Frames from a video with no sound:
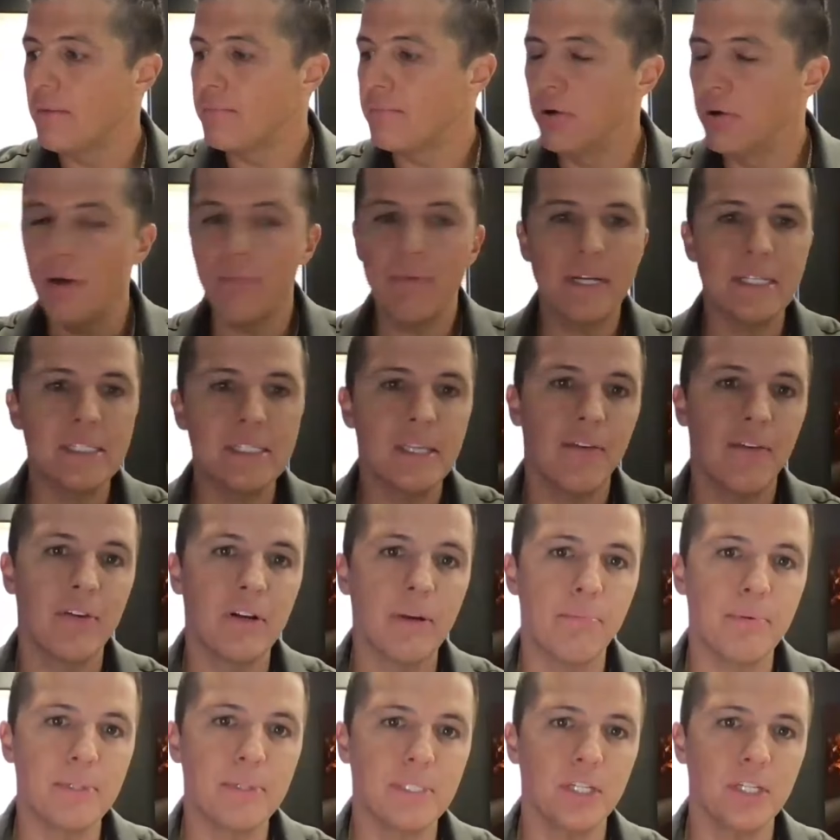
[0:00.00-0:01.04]
put myself in a
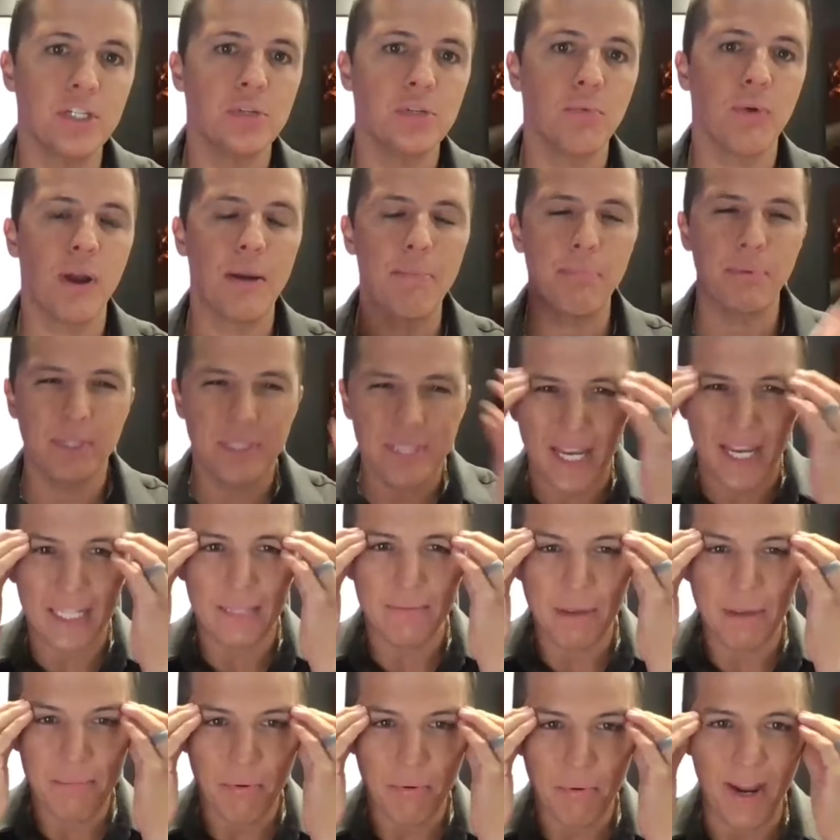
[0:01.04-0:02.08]
position where I protect
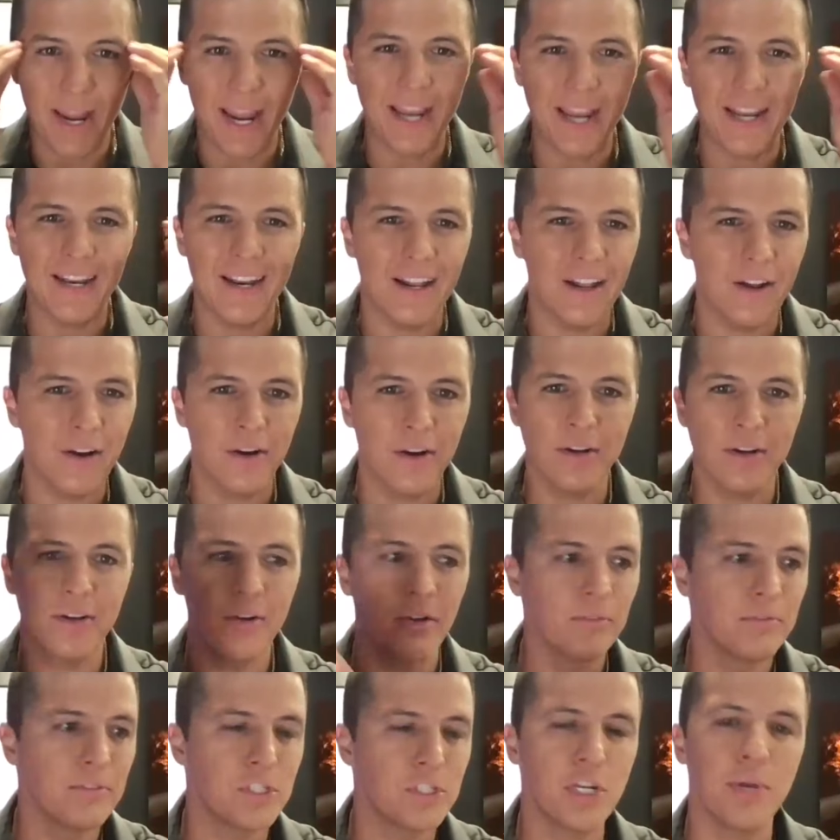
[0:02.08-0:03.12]
my brain. And I heard
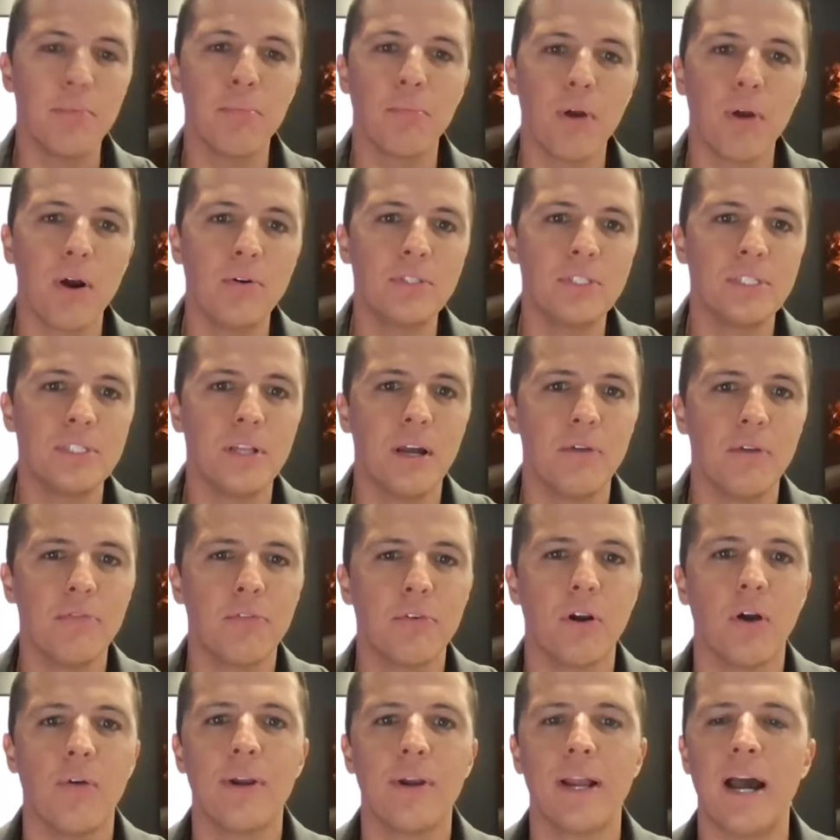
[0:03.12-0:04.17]
old Jim Rohn stuff
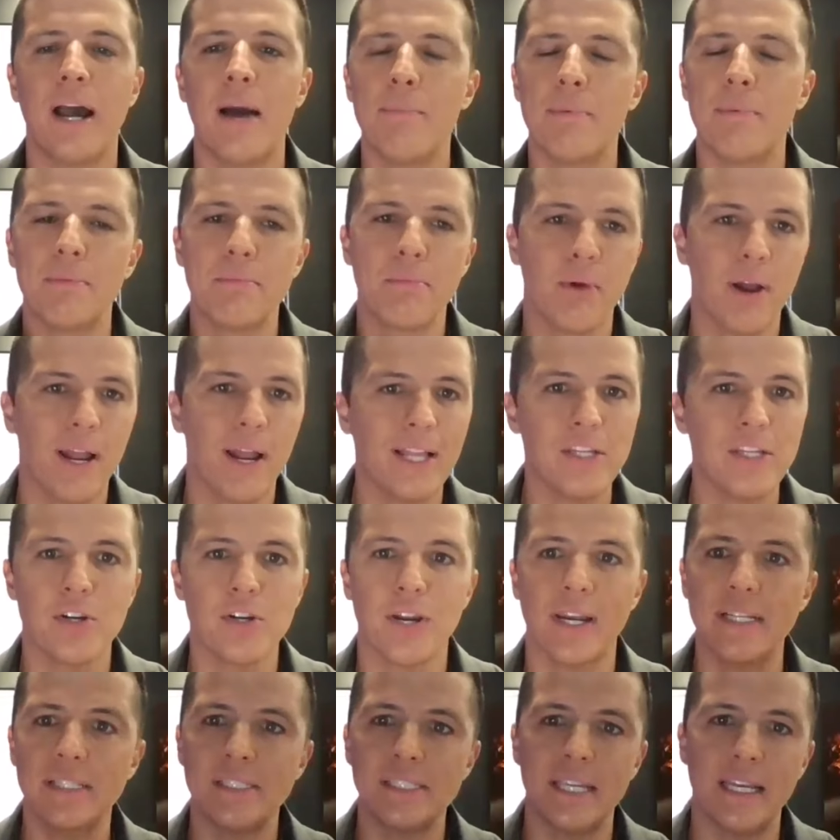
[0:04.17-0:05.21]
growing up, and Brian
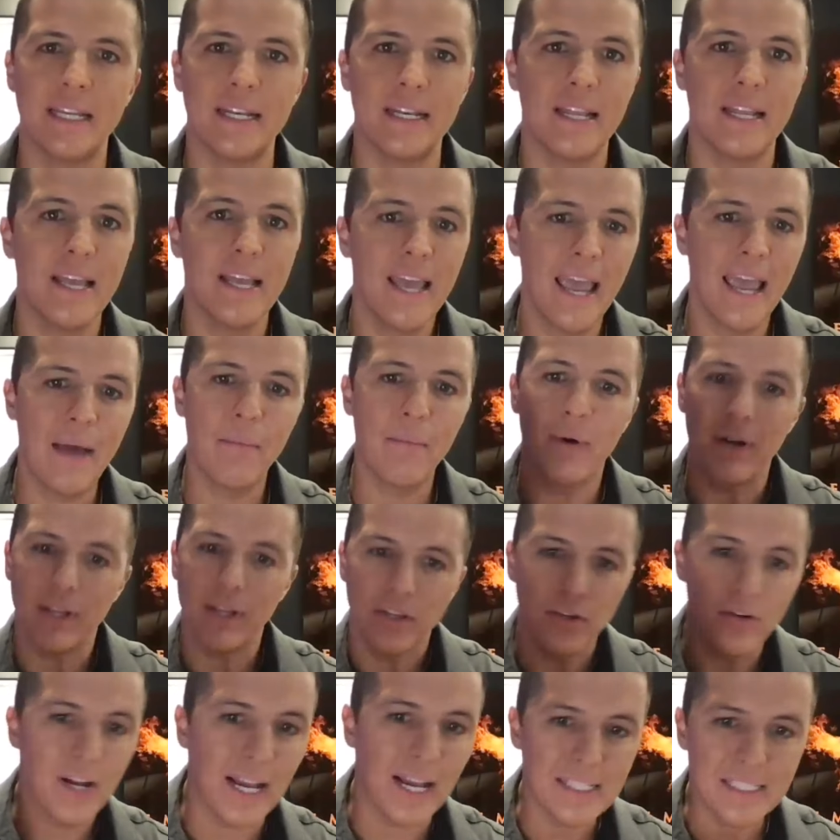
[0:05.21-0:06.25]
Tracy, and what
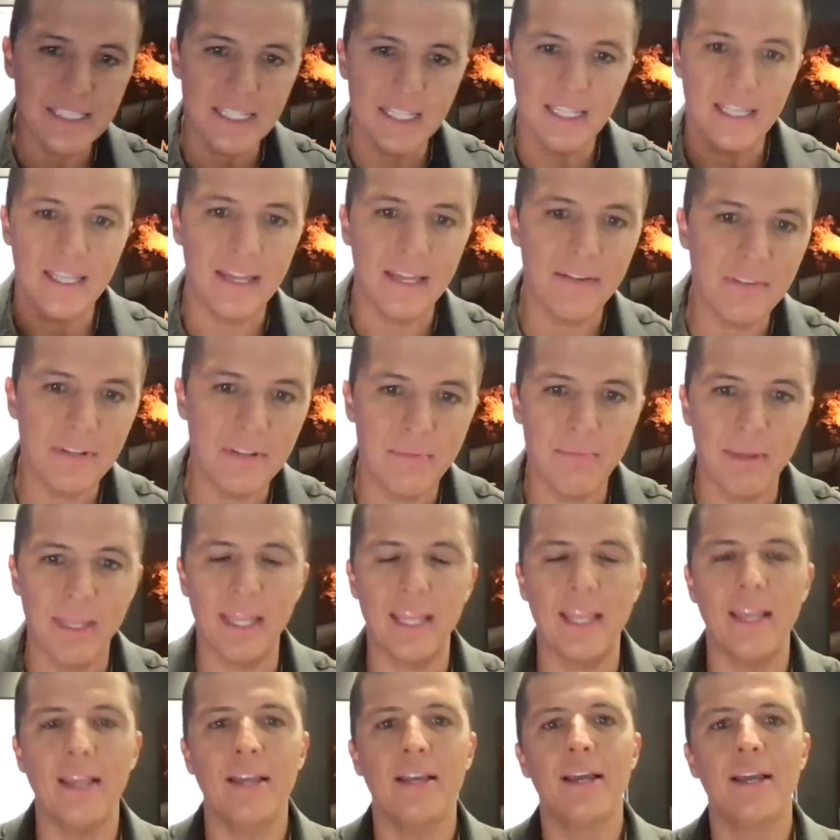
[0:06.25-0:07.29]
you guys can give to
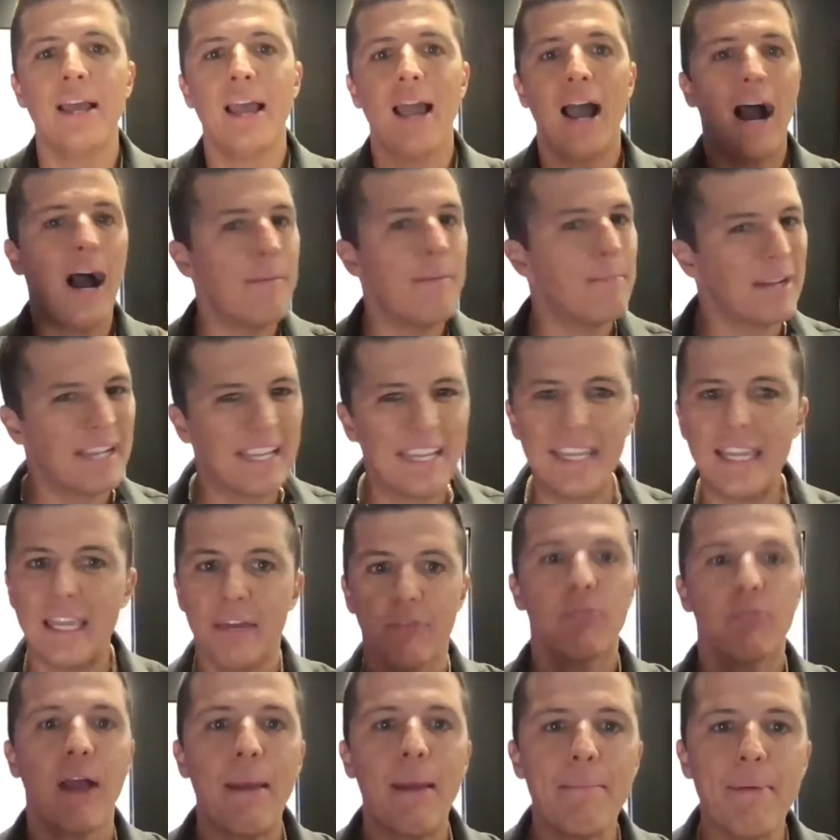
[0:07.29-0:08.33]
me, I'm gonna
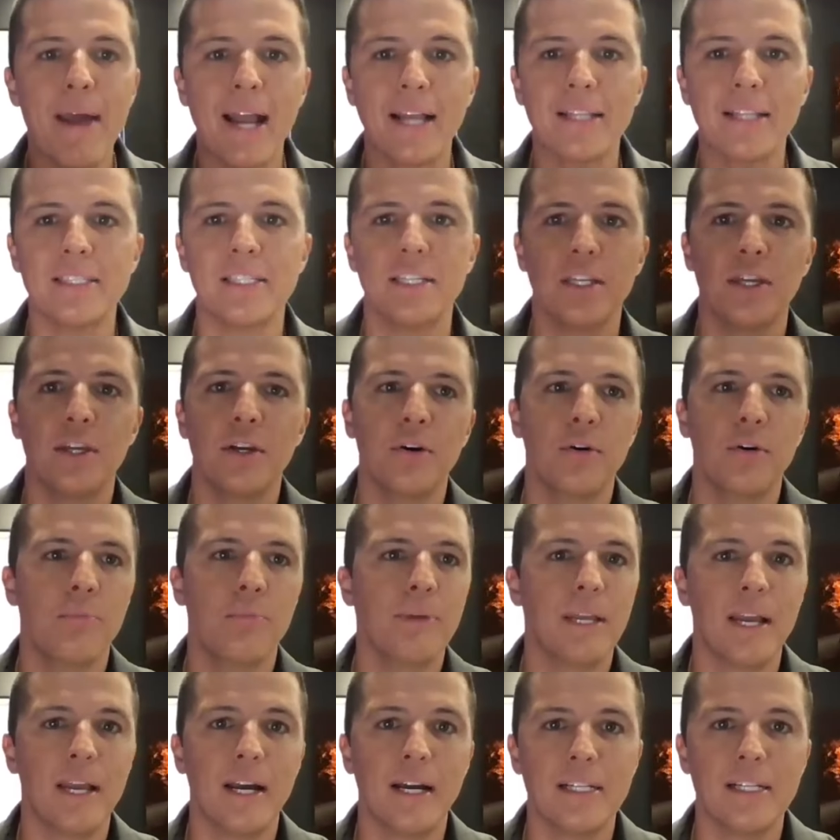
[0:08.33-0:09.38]
give right back to you,
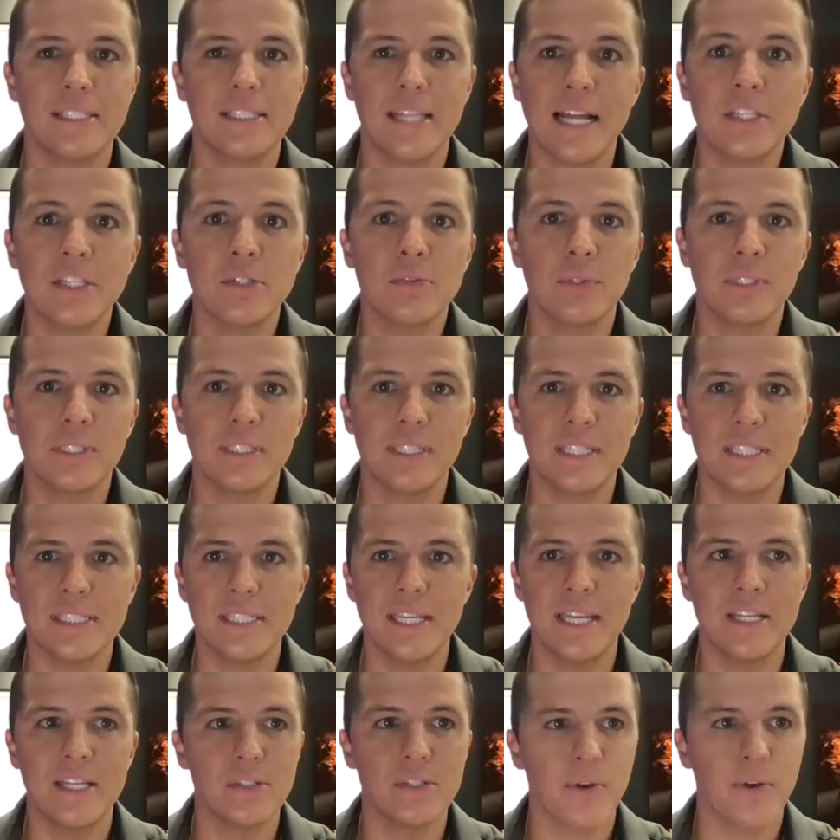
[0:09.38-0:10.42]
because that's what this
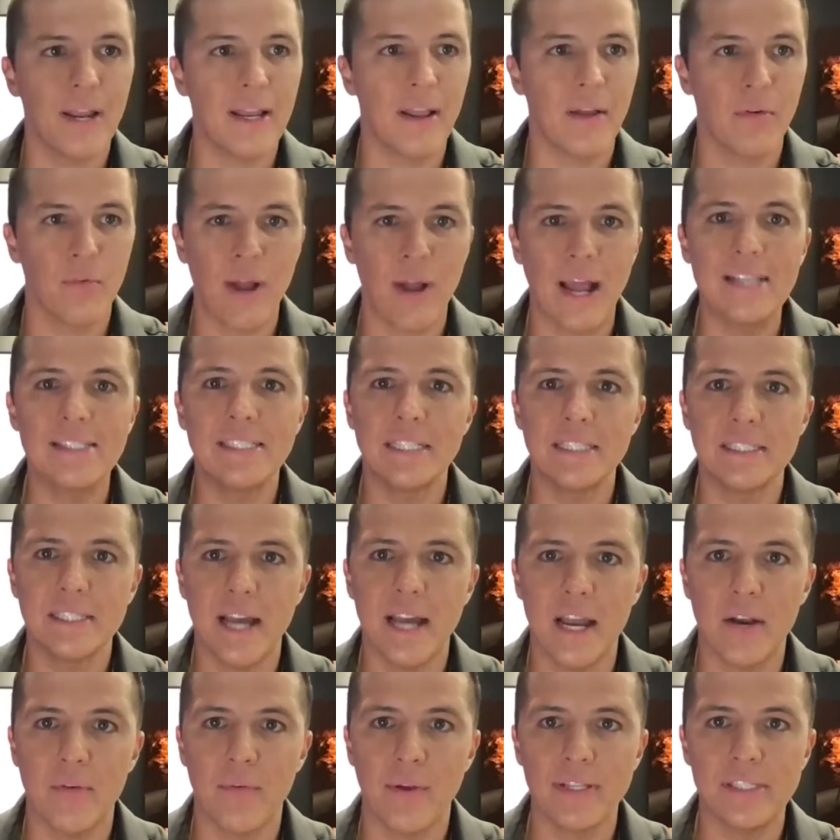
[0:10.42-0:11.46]
is, right? A rising
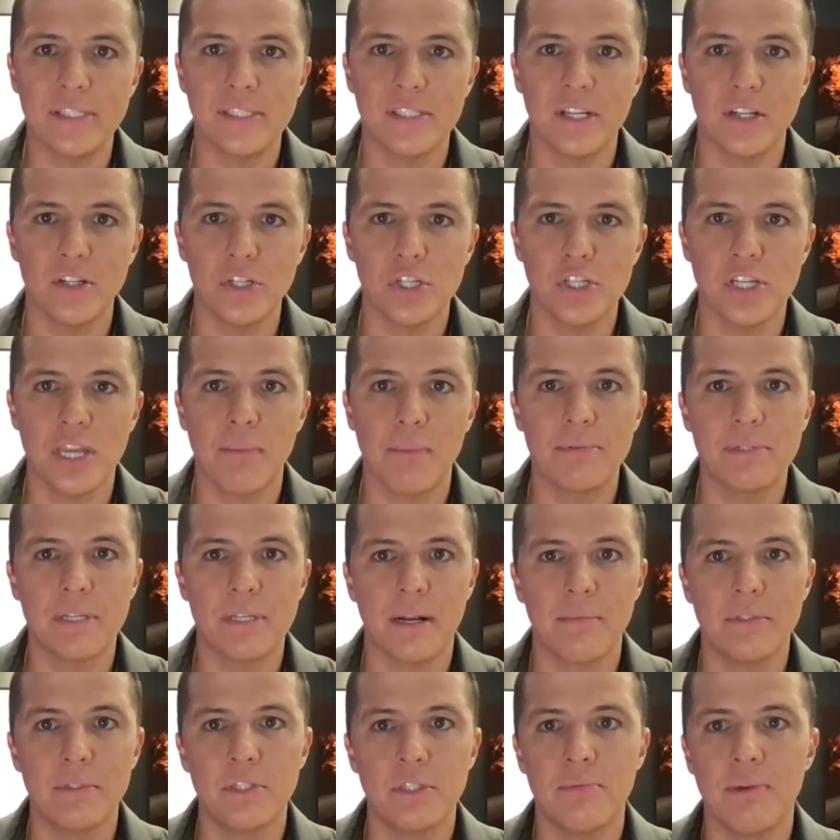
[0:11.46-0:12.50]
tide raises all ships. And
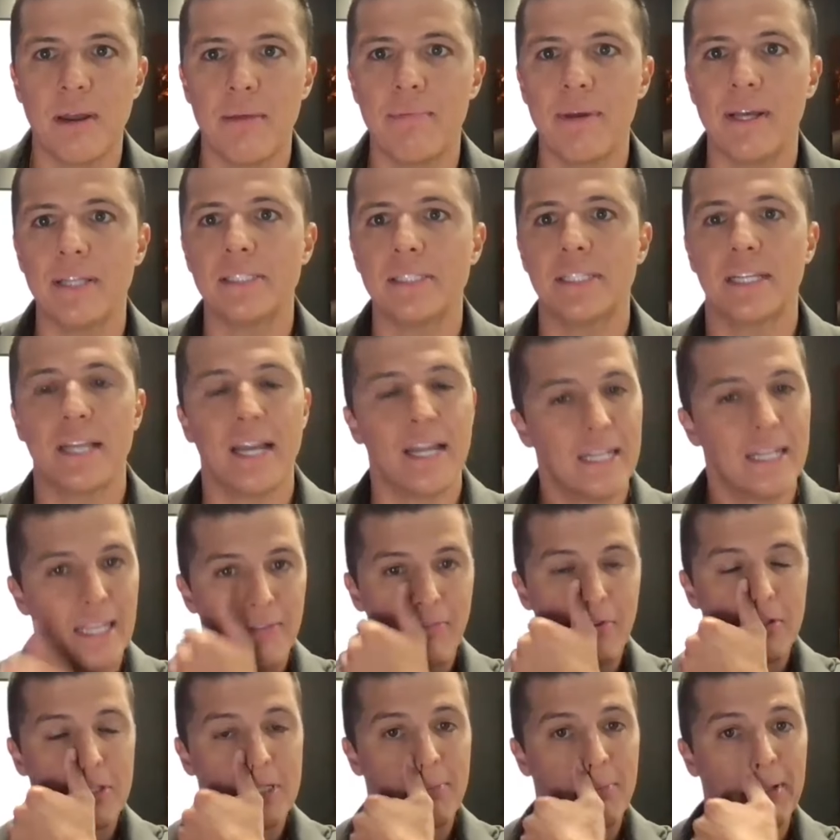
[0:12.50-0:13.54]
I'm gonna do my best to kind of
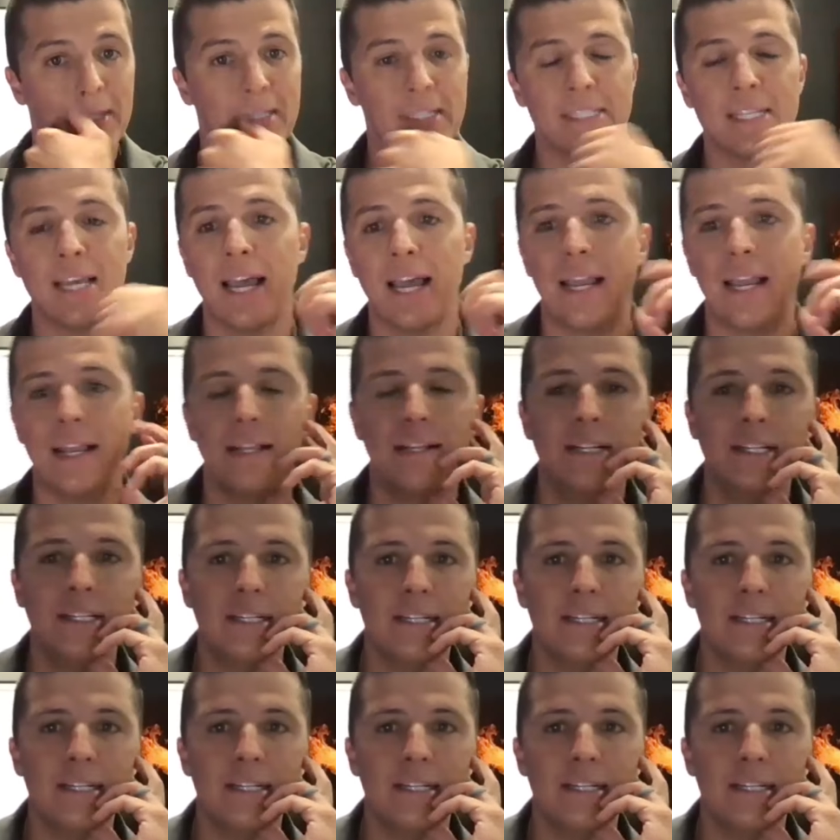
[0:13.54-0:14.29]
give you some insight